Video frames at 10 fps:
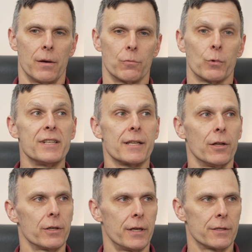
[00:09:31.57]

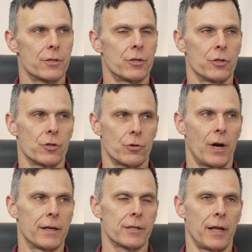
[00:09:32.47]
resilience to
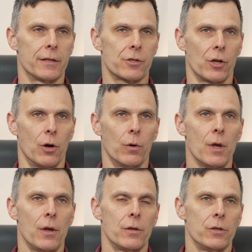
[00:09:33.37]
stress. And so
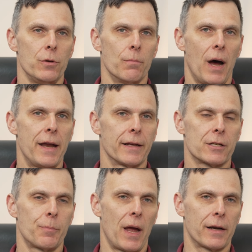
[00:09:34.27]
you might
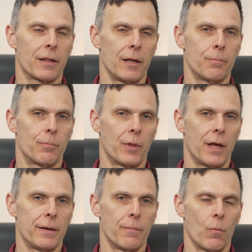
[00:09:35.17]
expect
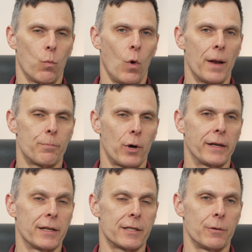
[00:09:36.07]
that what
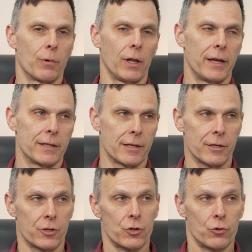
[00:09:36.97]
pregnancy really is
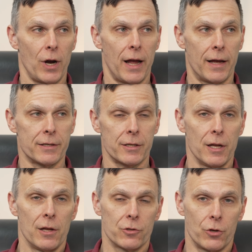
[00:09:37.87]
a stress.
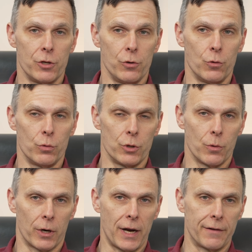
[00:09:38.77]
So
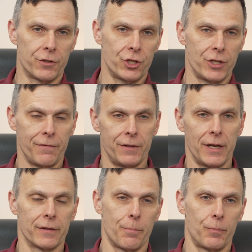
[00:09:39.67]
you are kind of
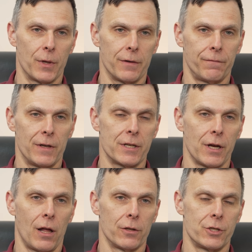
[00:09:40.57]
shifting the
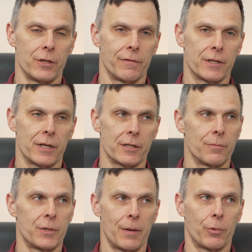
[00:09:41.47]
physiology of the
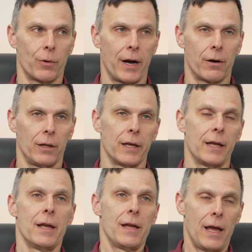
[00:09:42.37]
system
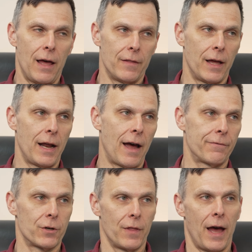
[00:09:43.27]
temporarily. And then
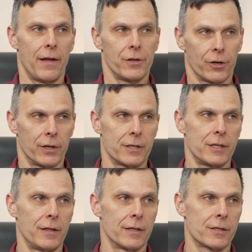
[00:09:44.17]
after that, you're going to
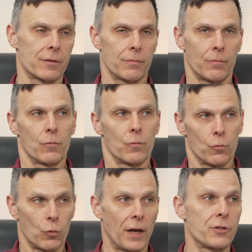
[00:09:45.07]
see this
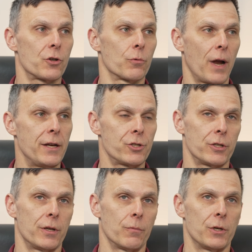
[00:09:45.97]

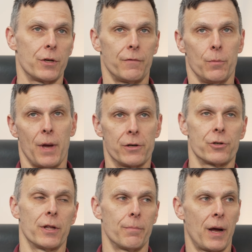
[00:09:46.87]
restoration, which if you
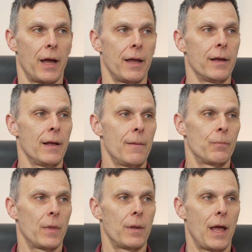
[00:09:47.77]
measured it by
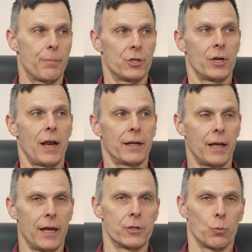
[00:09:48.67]
epigenetic
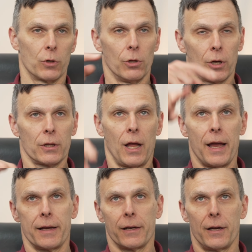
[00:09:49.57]
age would look
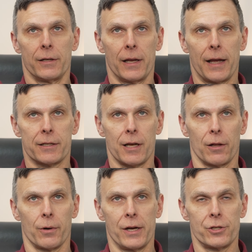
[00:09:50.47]
like an
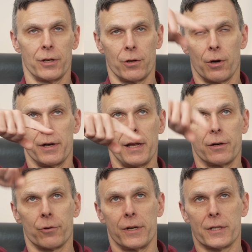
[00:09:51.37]
acceleration or an
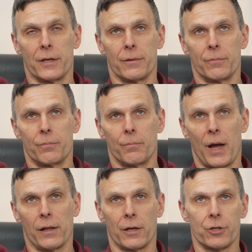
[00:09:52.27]
increase in
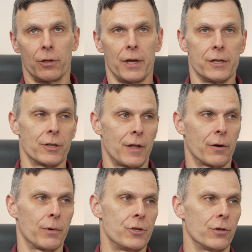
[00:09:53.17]
biological age and then
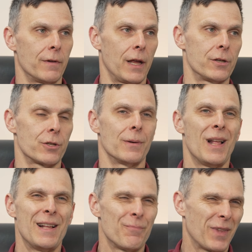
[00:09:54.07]
a rejuvenation.
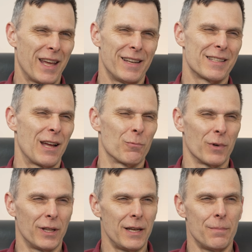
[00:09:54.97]
Again, is that
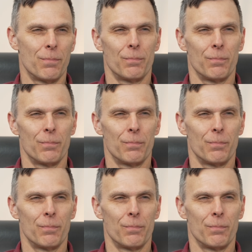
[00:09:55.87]
really